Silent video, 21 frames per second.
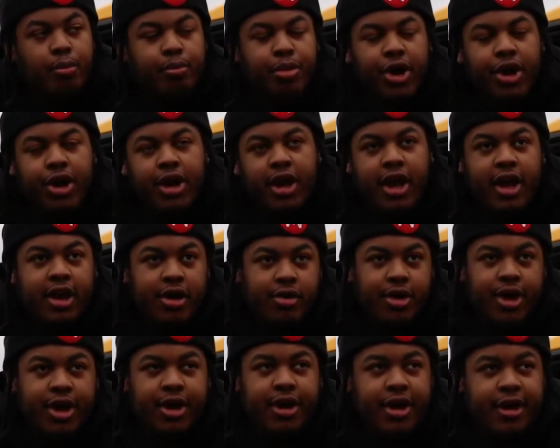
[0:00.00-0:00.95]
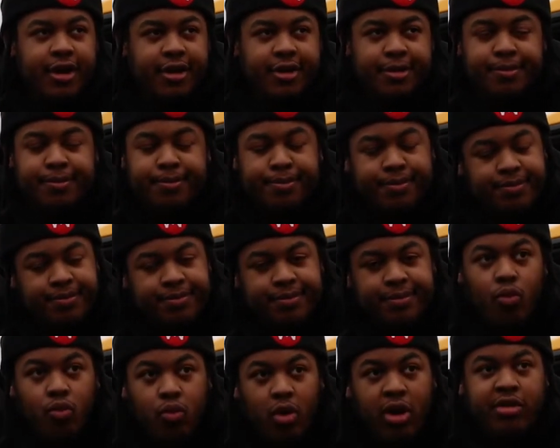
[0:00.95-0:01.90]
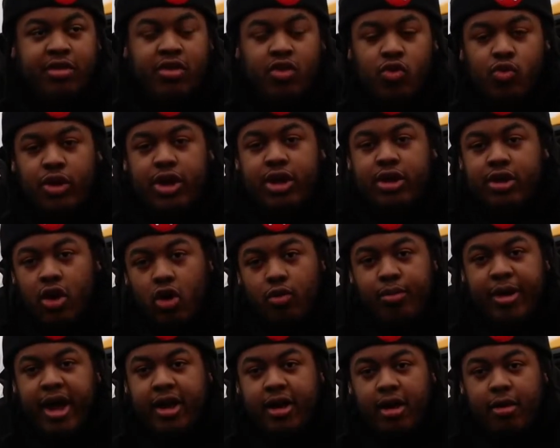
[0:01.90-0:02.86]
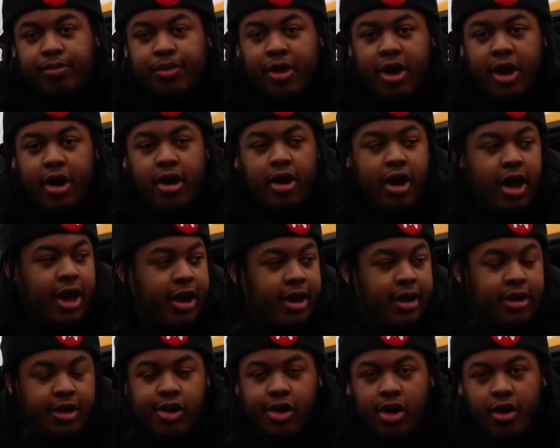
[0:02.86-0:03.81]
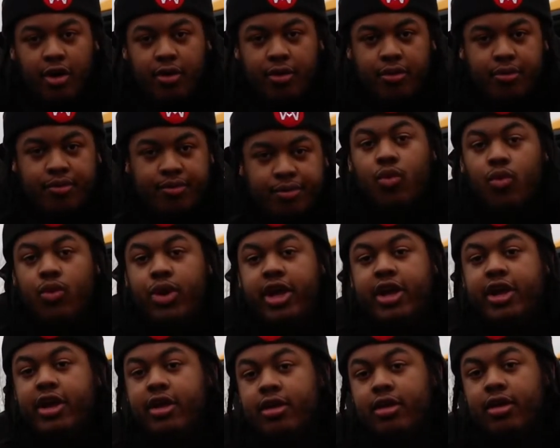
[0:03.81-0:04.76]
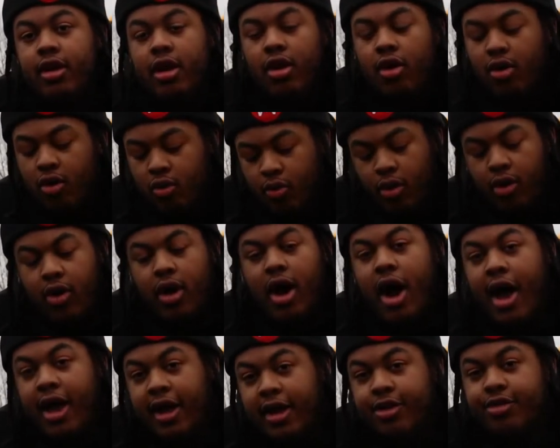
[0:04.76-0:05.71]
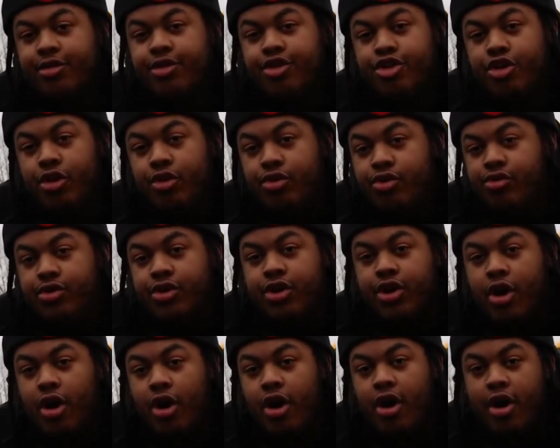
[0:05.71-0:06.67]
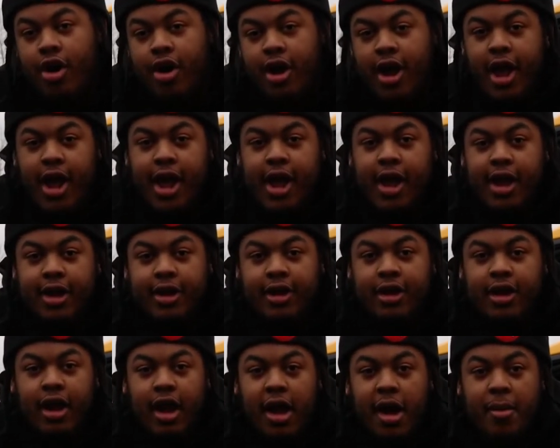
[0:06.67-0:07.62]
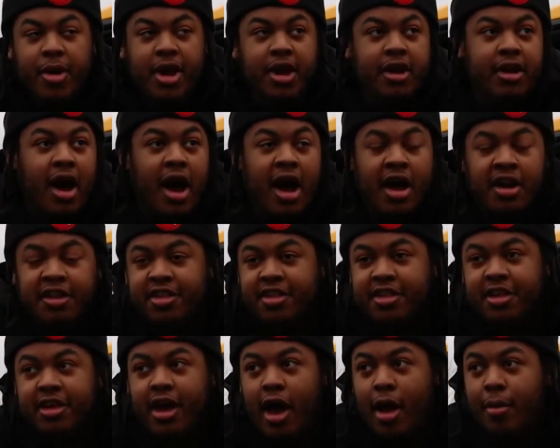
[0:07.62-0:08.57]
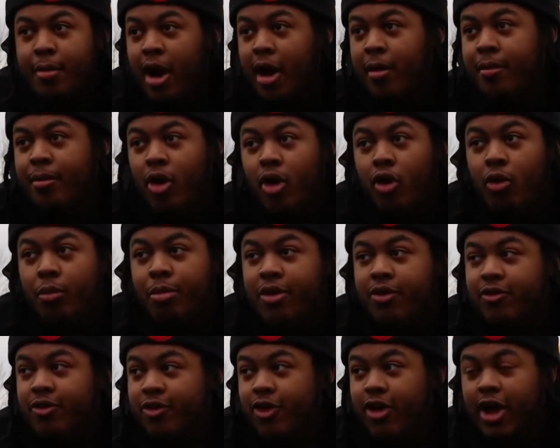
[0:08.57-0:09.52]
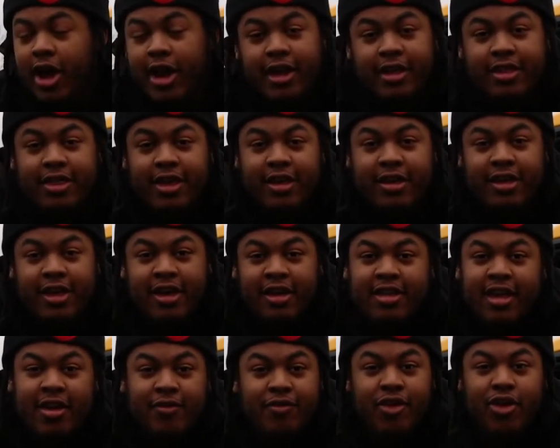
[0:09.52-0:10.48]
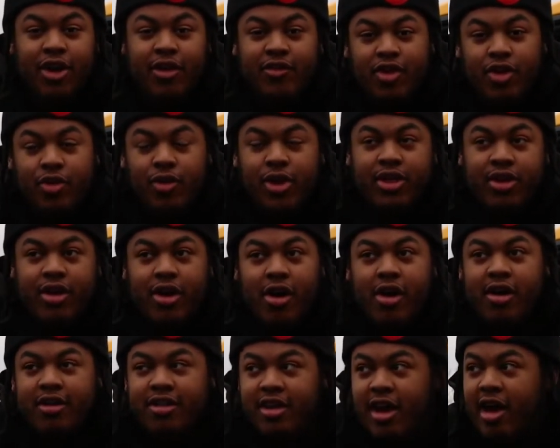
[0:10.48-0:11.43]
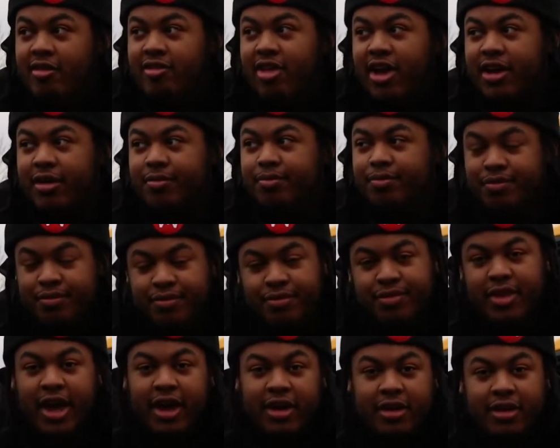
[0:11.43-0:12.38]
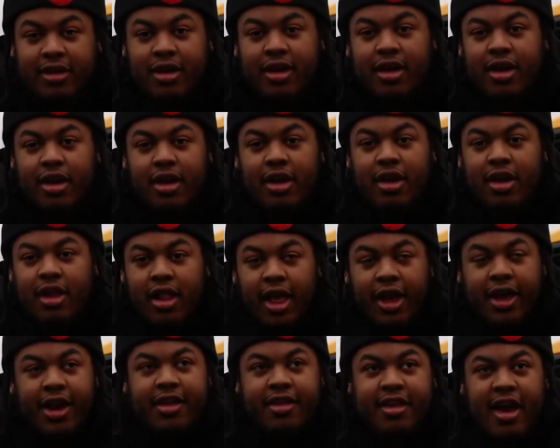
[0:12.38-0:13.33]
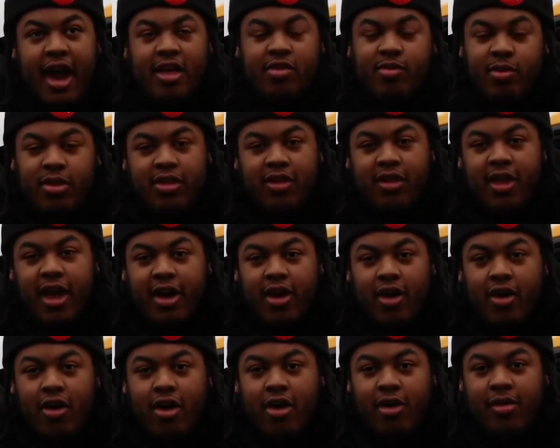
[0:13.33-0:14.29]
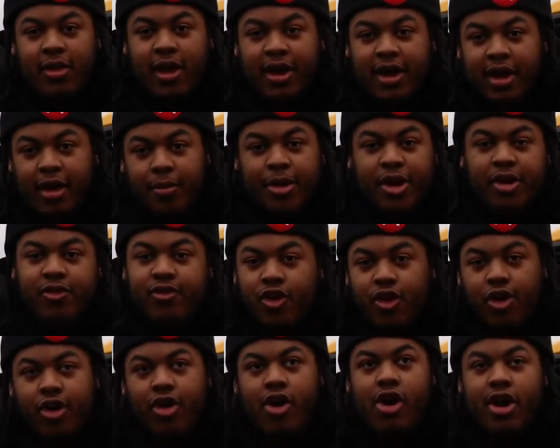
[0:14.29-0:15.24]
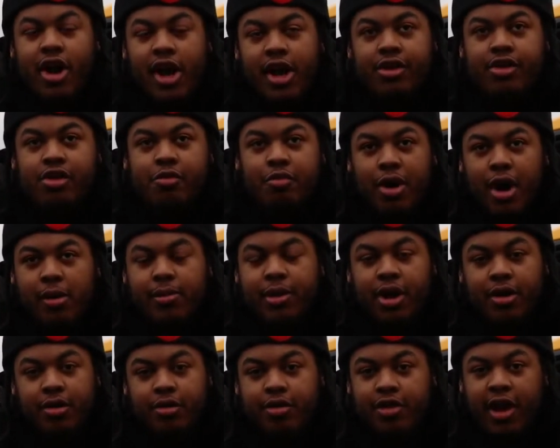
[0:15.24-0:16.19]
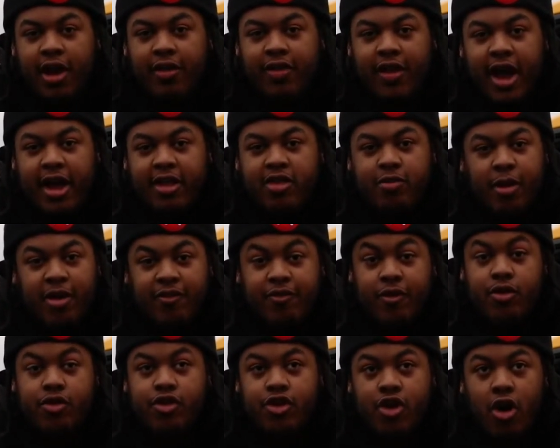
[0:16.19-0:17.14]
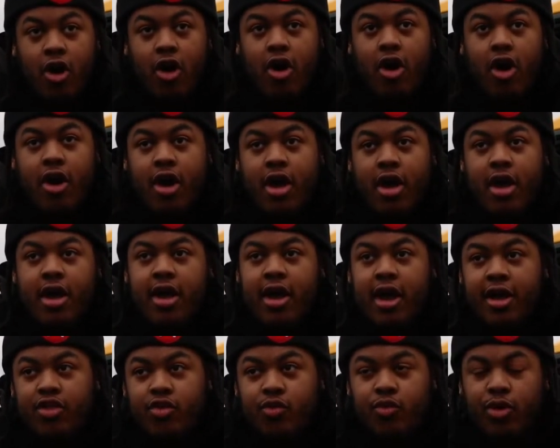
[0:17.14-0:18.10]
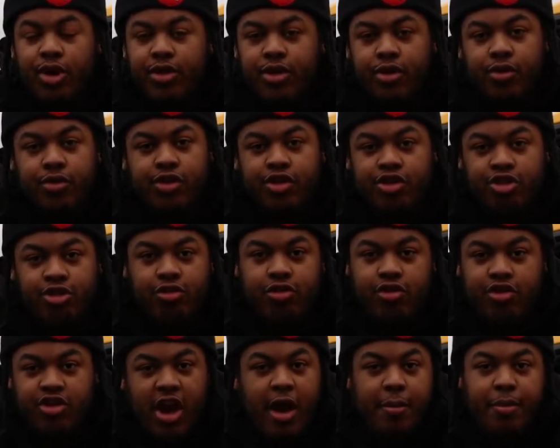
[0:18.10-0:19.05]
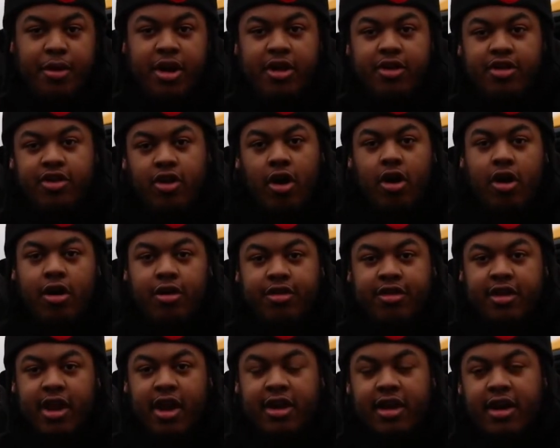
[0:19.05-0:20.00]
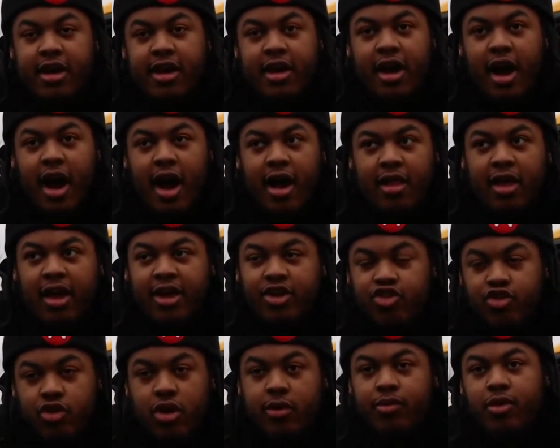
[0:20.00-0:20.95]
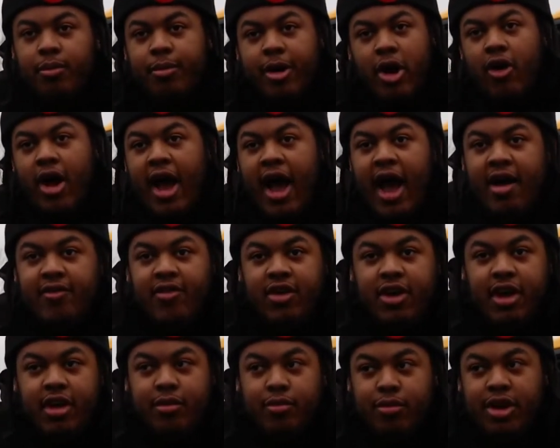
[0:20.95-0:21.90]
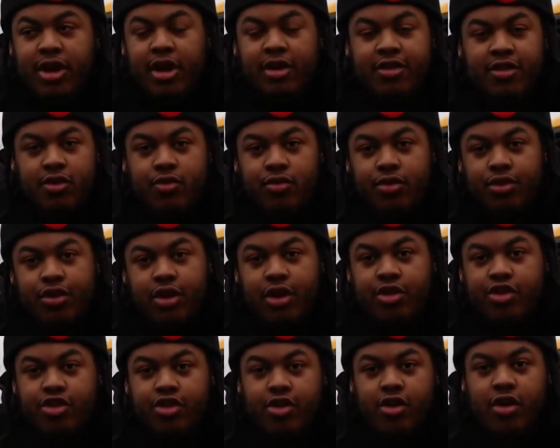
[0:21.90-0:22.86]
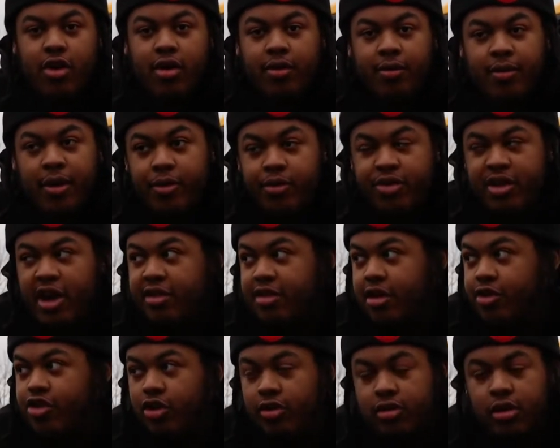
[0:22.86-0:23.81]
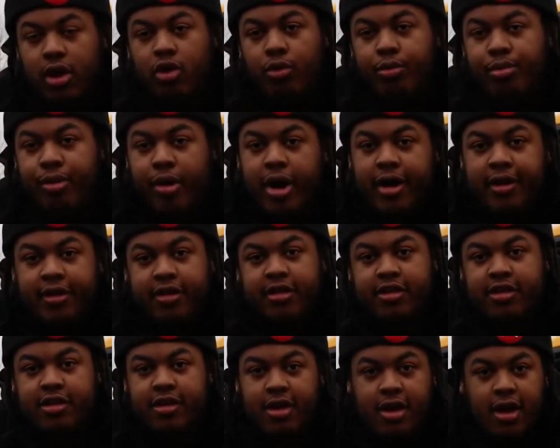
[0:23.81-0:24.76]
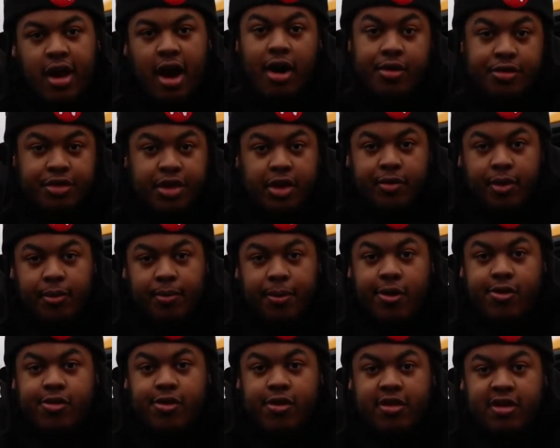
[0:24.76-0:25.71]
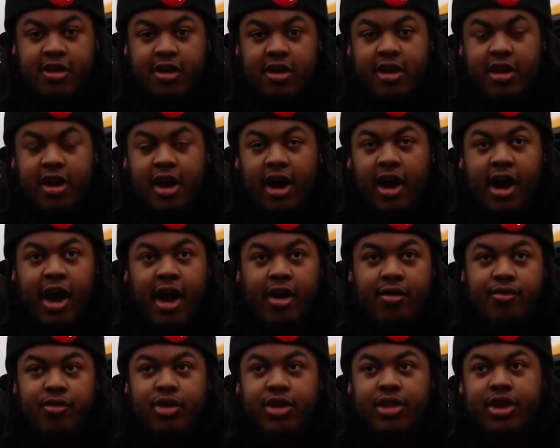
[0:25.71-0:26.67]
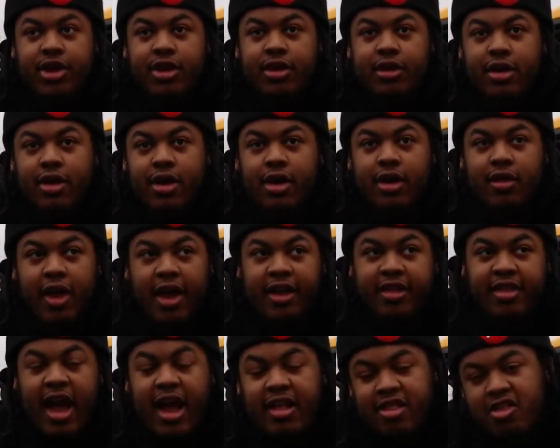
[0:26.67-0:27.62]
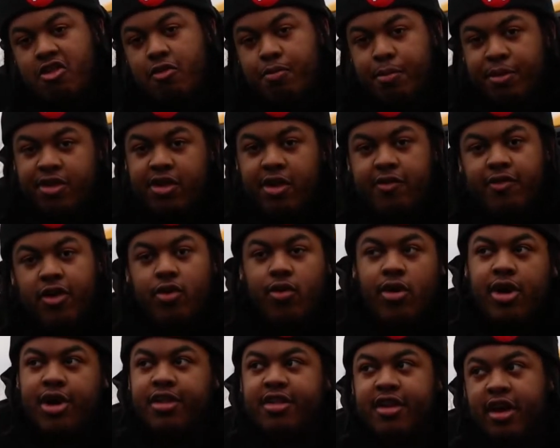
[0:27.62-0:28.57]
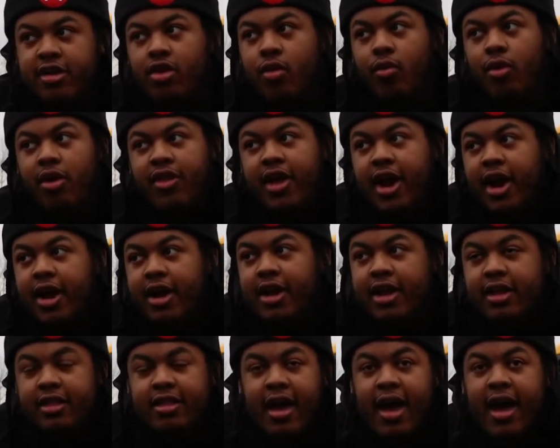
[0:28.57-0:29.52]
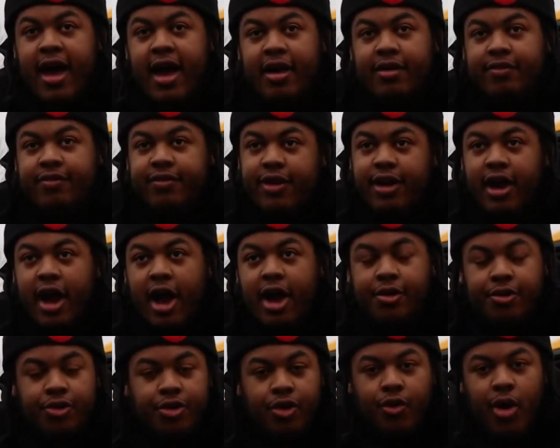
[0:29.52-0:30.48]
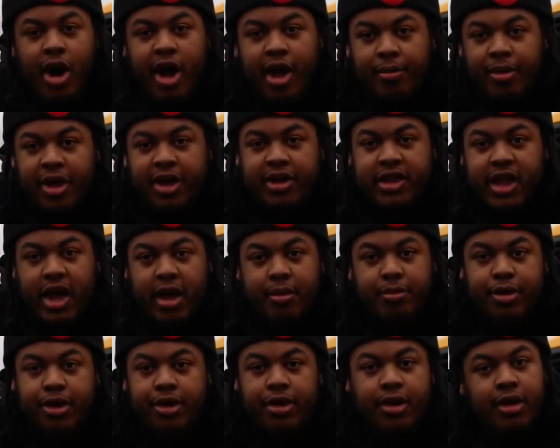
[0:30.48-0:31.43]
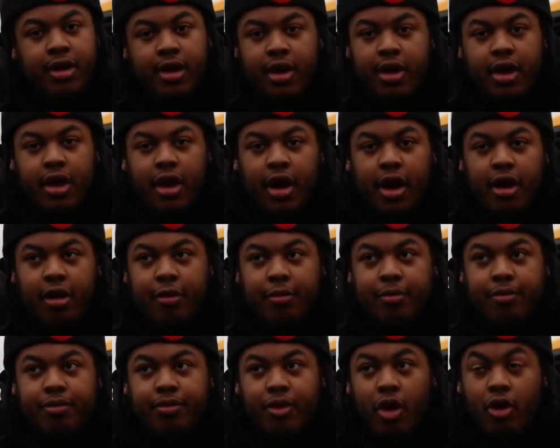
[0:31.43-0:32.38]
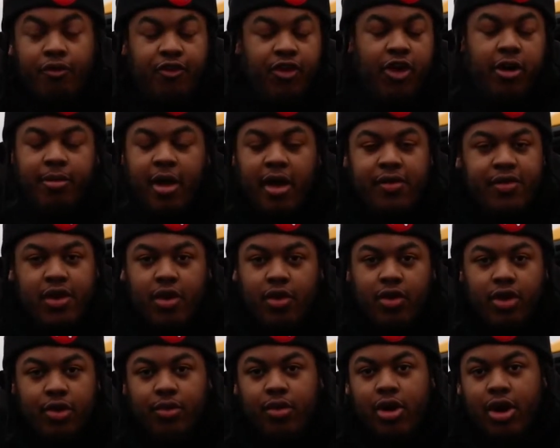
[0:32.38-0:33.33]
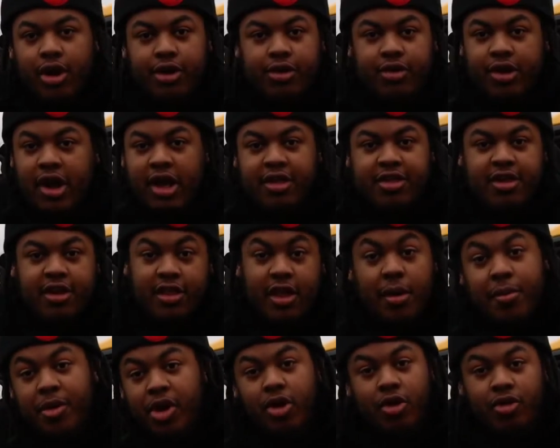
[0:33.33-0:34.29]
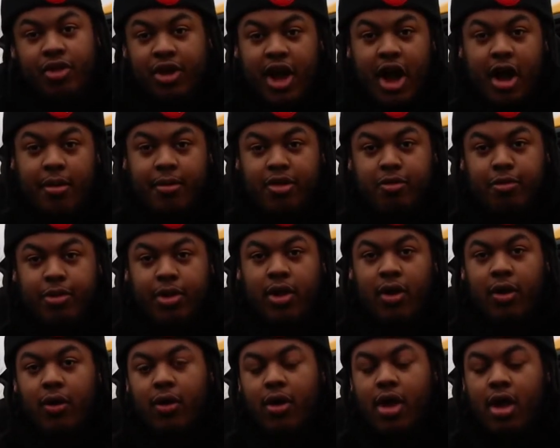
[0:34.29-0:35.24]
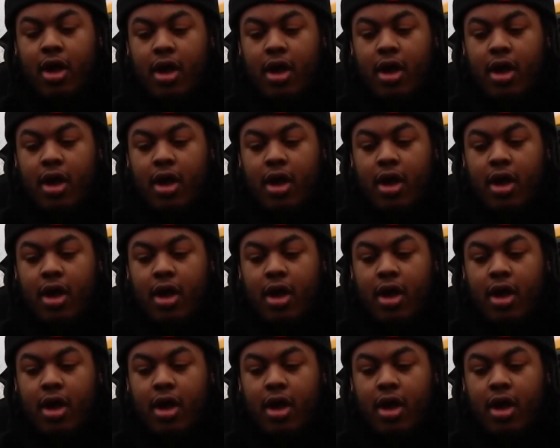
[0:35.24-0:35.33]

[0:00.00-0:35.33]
But anyway, once we go back up there and, you know, we can, or well, I can show you the car, and I mean, honestly, I'm open for anything except for giving away the car, because I have like an attachment to that car. Like, I mean, if you're a car guy, you could probably understand that. It's my first car. It's one of those Japanese cars that I like dreamed about having, and because it was at such a low price, I was able to purchase it, and I really like that specific one. Is like the one that I need to have, and I don't know why I'm like that, but hopefully I'm not the only one. You guys can let me know in the comments below.